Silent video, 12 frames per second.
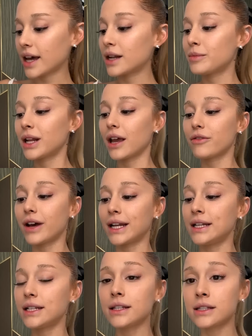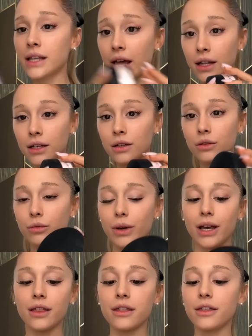And I'm gonna get ready to set
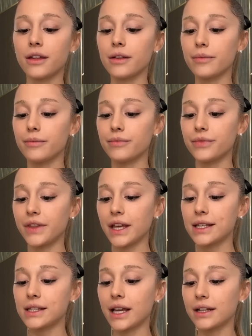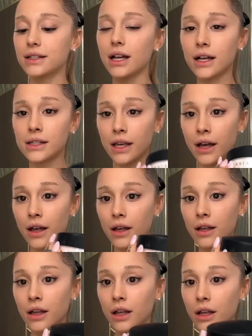with this Anastasia
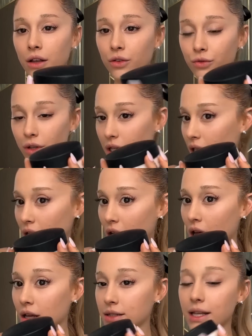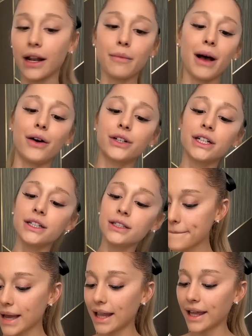Vanilla Setting Powder.
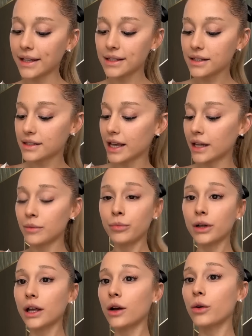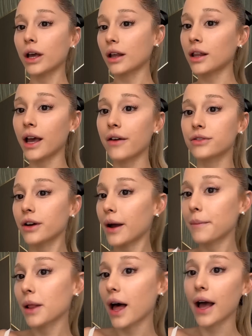I like to set pretty quickly after I
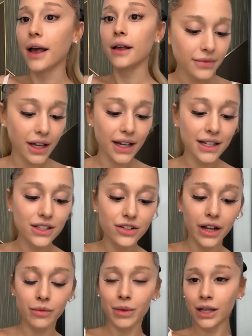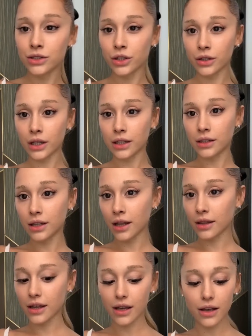apply. I just try to make sure that
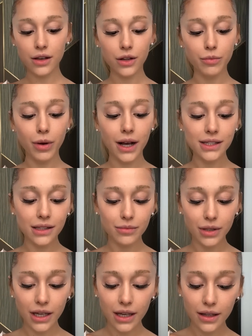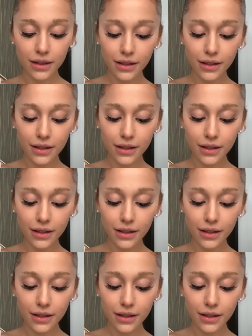nothing could possibly